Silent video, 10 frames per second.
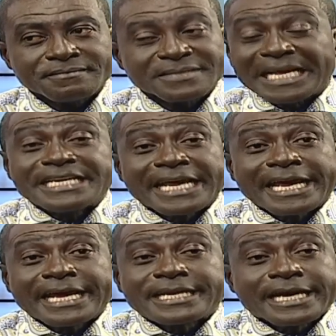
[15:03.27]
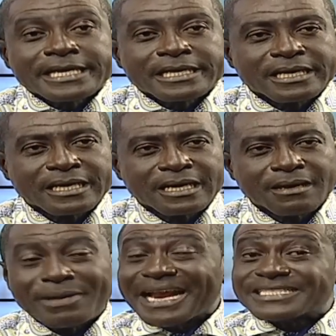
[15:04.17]
Ding, ding, ding.
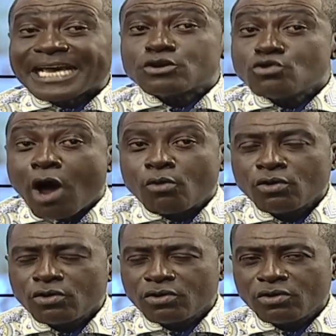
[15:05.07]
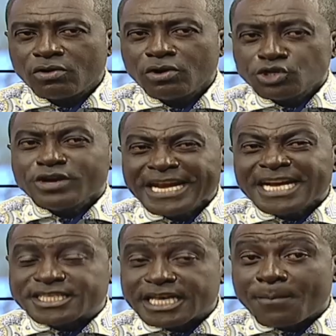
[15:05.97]
But I said, no. You need
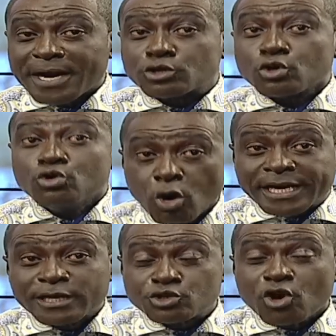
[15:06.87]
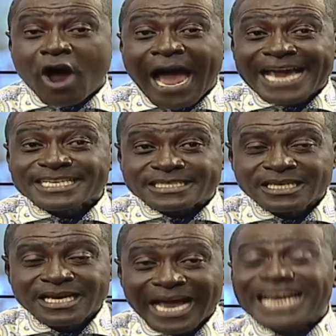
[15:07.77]
somebody to look into your eyes
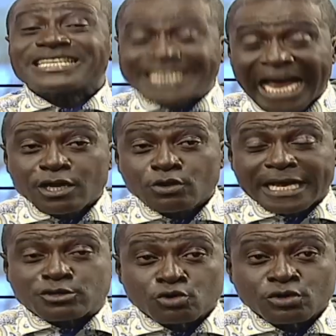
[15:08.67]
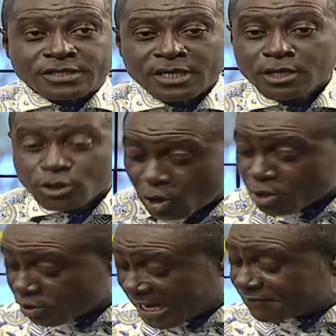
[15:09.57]
and tell you the truth so
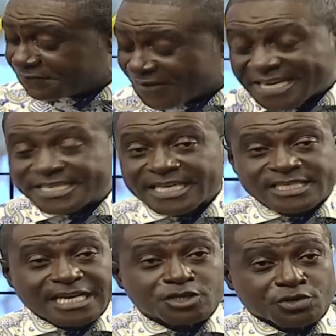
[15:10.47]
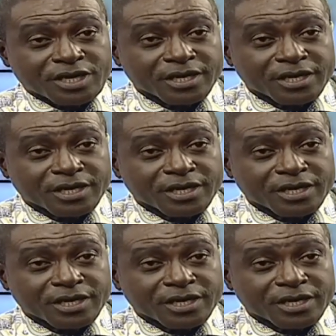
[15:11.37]
you can fix this country.